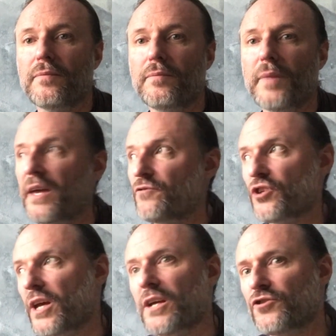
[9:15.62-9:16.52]
may have
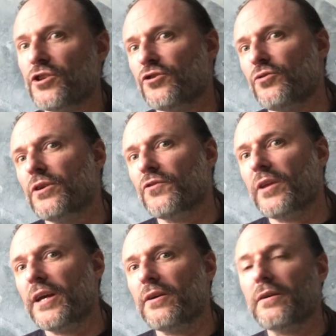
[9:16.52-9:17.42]
changed 2 years
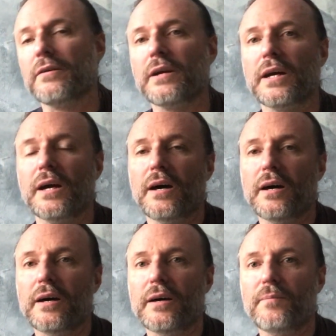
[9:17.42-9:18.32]
later.
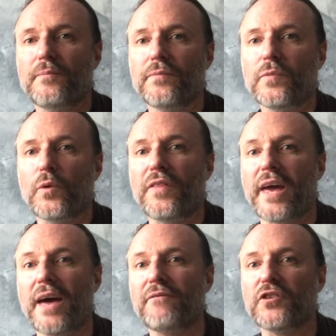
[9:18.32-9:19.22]
What they
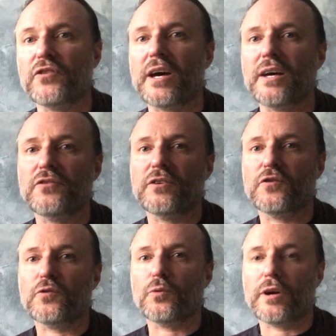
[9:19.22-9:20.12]
emphasize in a
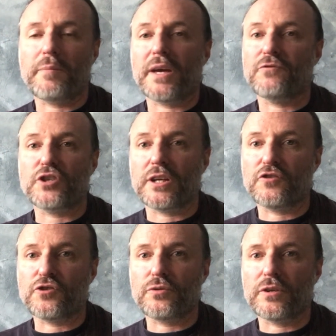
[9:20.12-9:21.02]
story may have
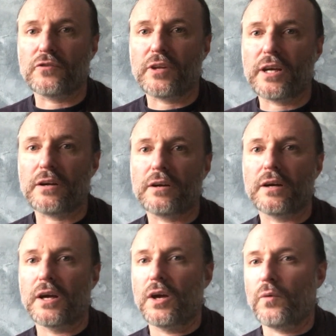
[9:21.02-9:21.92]
changed 2 years later.
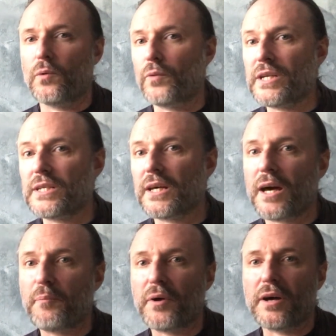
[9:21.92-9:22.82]
When we dig
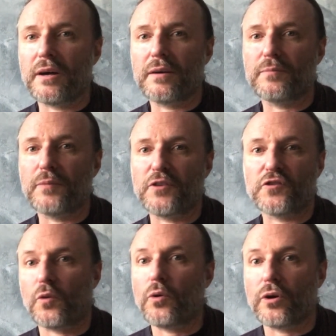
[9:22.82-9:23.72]
up a
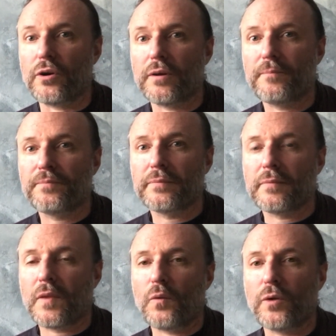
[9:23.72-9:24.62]
sword,
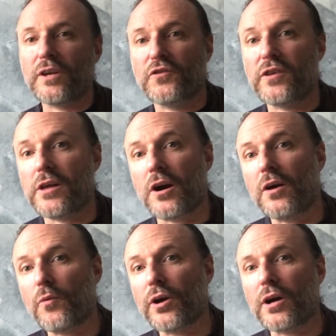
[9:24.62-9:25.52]
we can see the
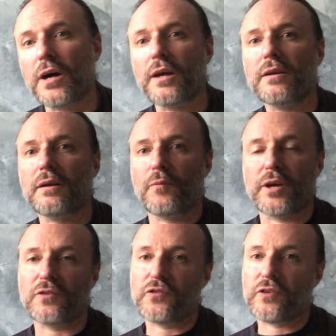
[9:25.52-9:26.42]
artwork on it. We
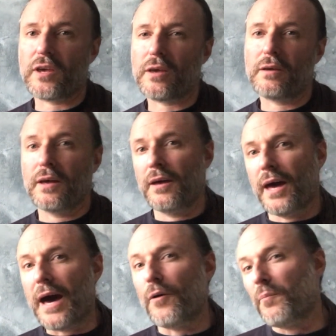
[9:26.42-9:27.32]
can see
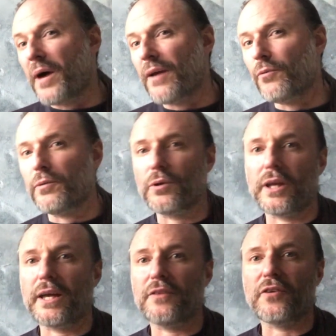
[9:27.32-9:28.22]
how it might be
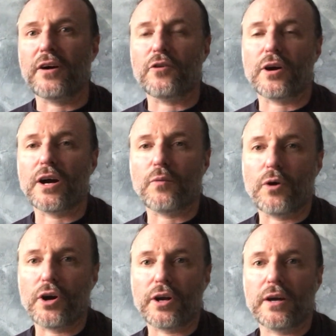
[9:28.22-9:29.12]
related to other
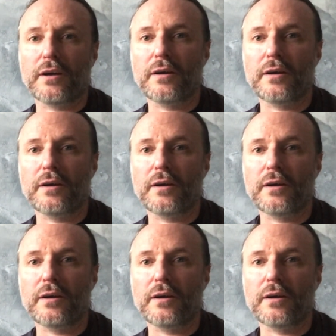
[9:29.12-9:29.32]
artwork